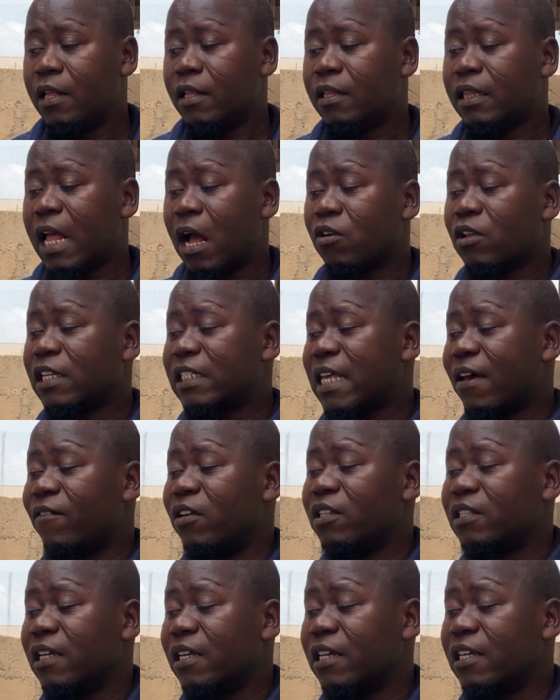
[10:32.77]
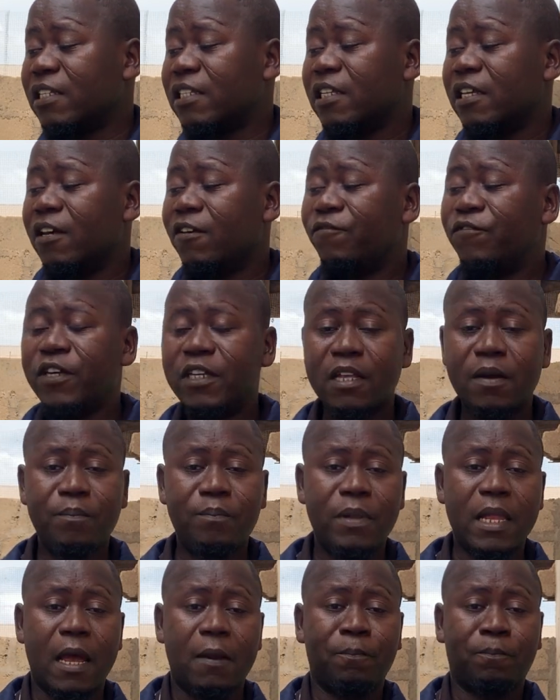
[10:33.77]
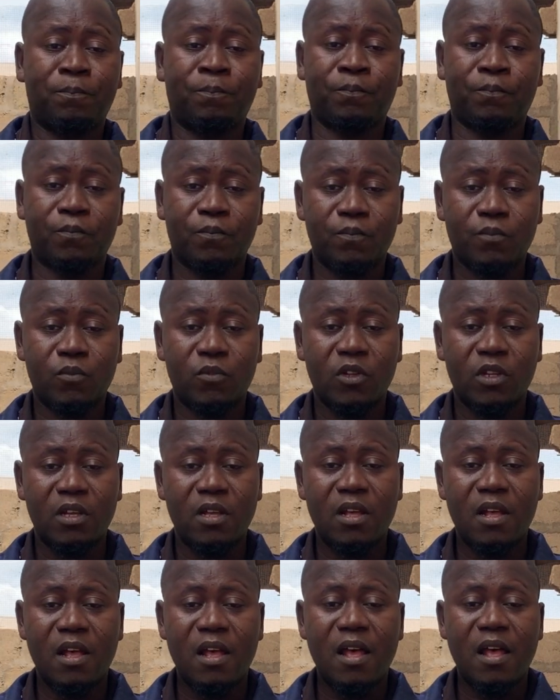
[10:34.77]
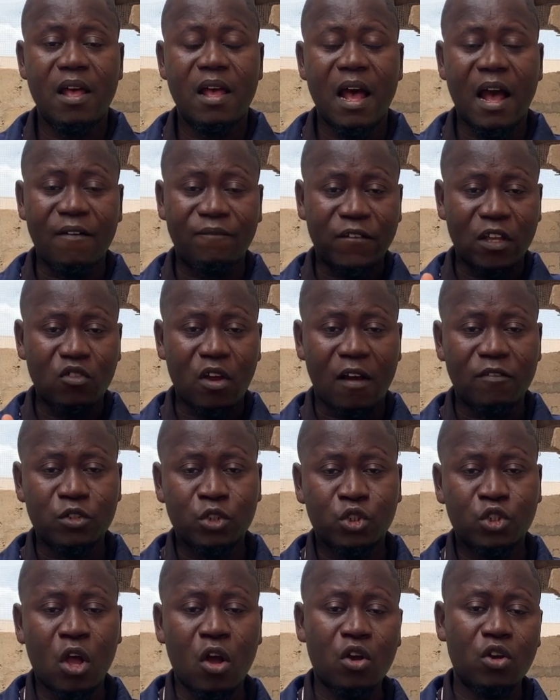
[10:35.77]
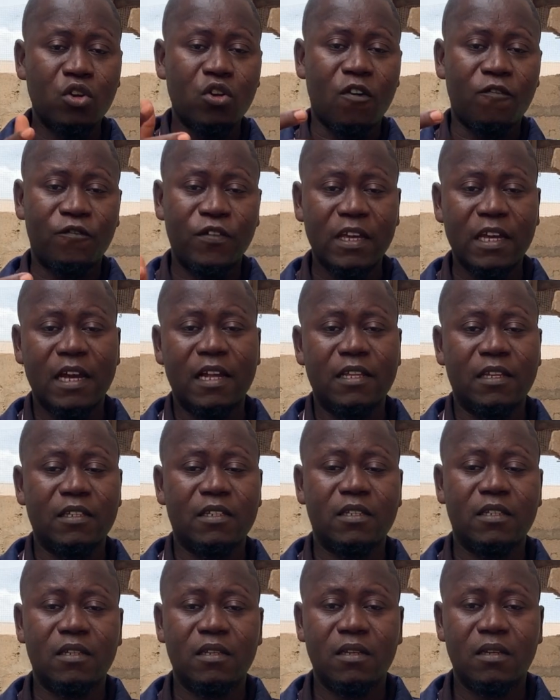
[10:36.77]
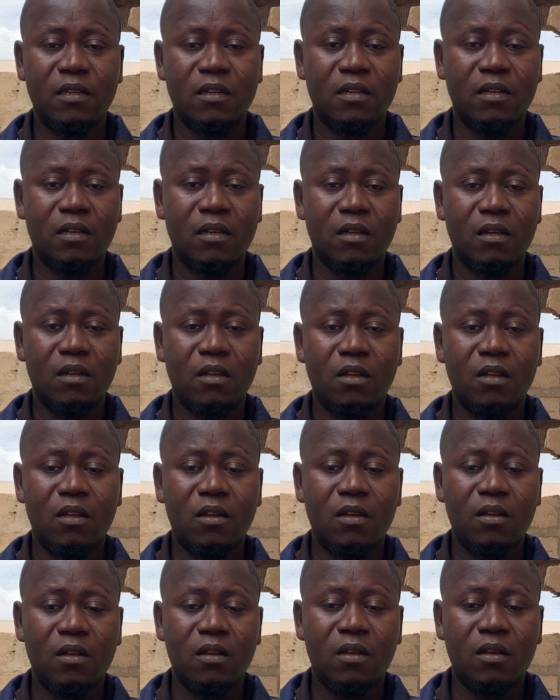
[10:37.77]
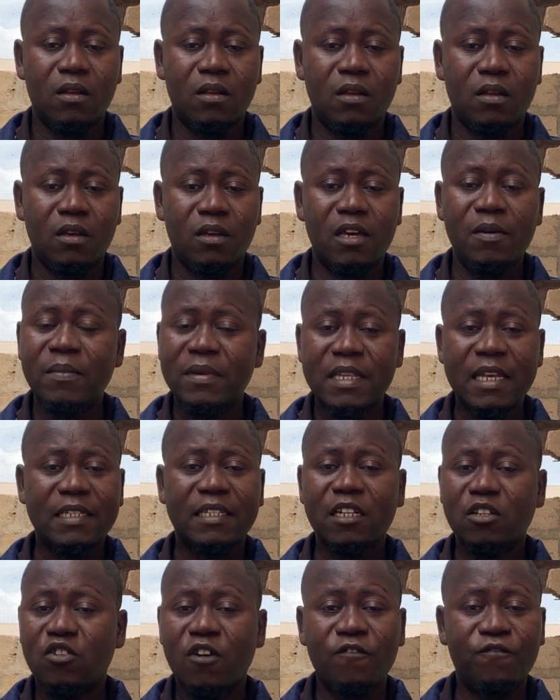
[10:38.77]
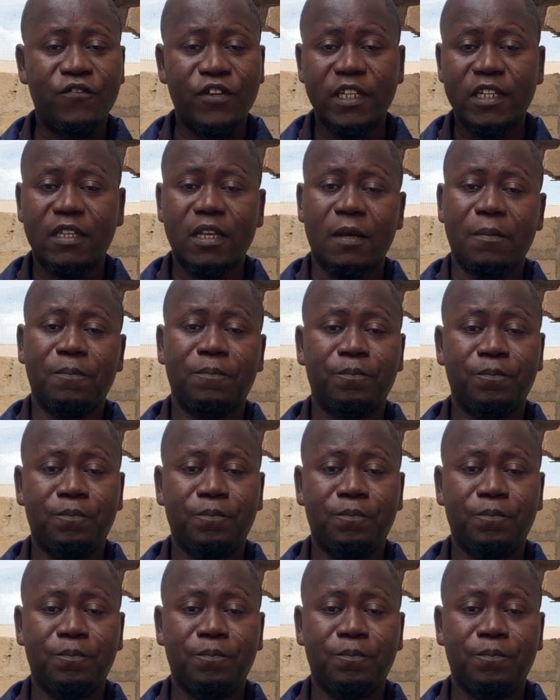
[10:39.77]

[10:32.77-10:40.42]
Now, the seventh thing is feeding plan. After you have stocked your fingerlings, immediately don't feed them.